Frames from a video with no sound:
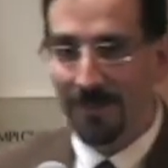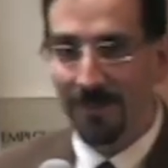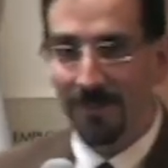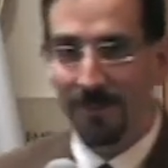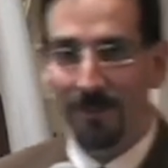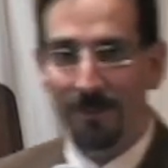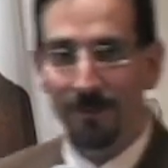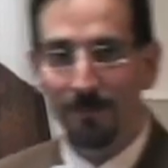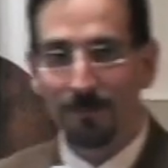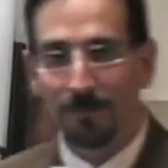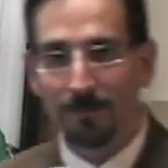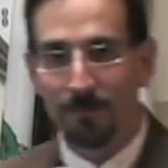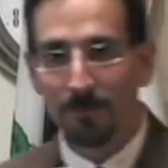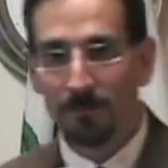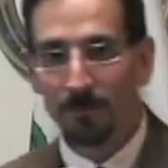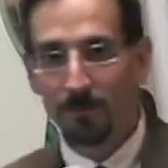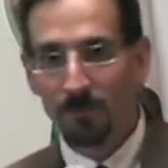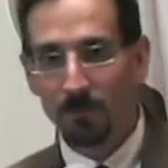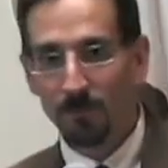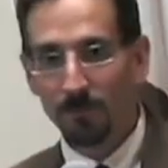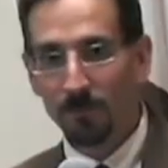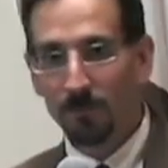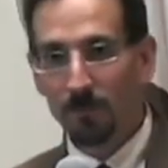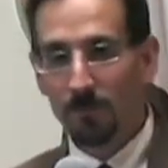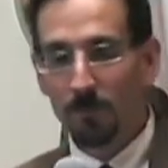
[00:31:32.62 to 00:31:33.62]
The
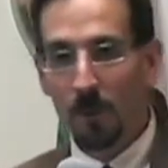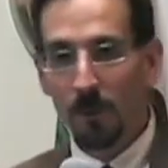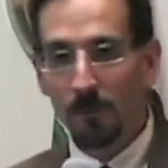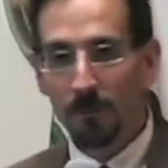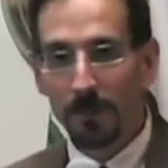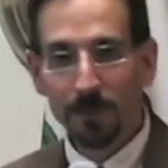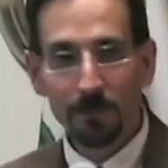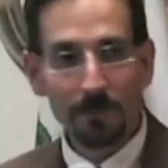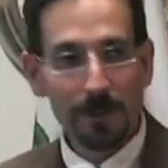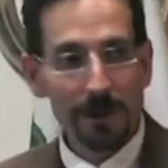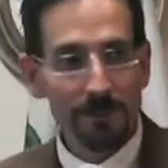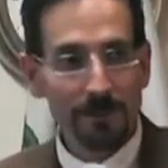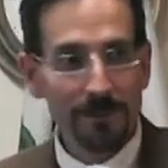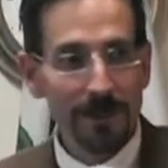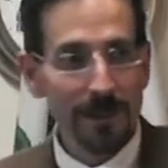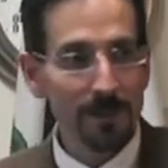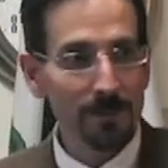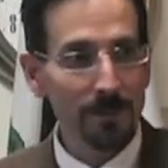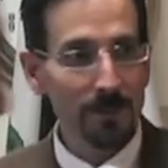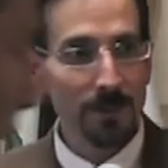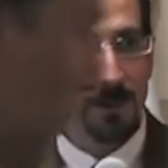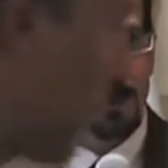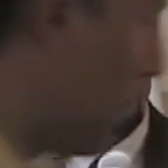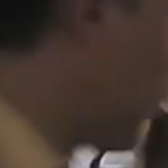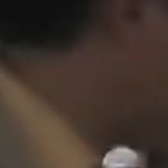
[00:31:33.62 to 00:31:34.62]
roving
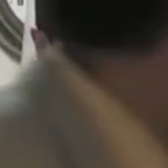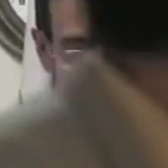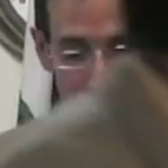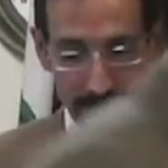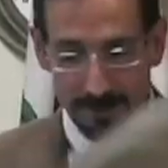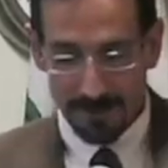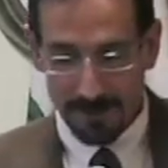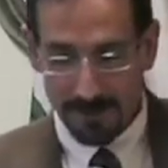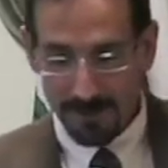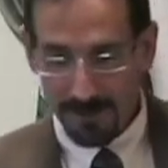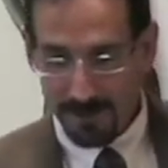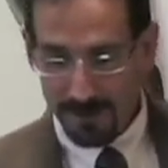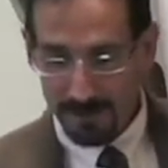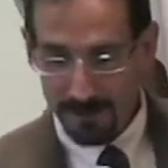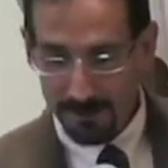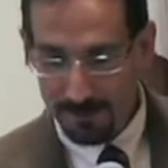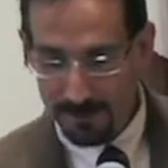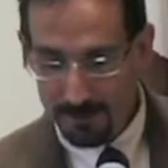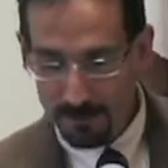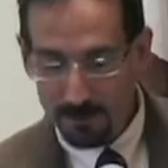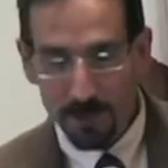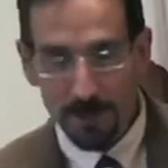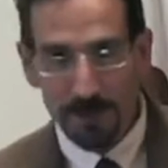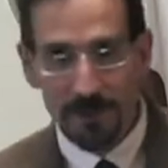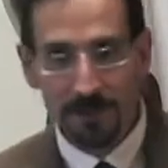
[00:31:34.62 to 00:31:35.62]
roundtable of, of,
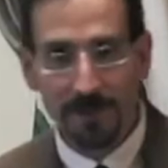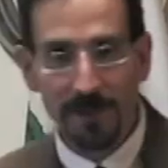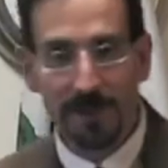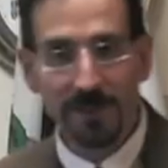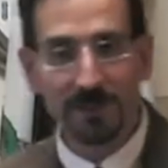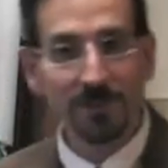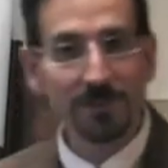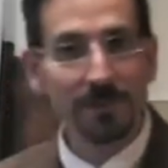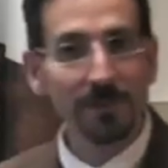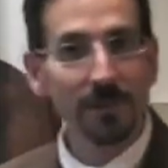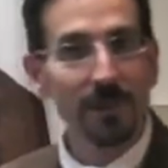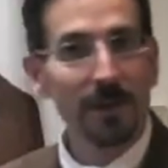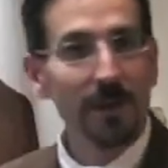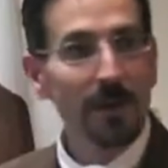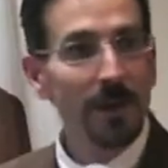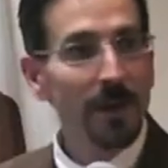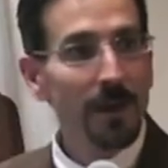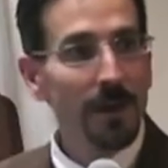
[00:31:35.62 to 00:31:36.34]
presentations.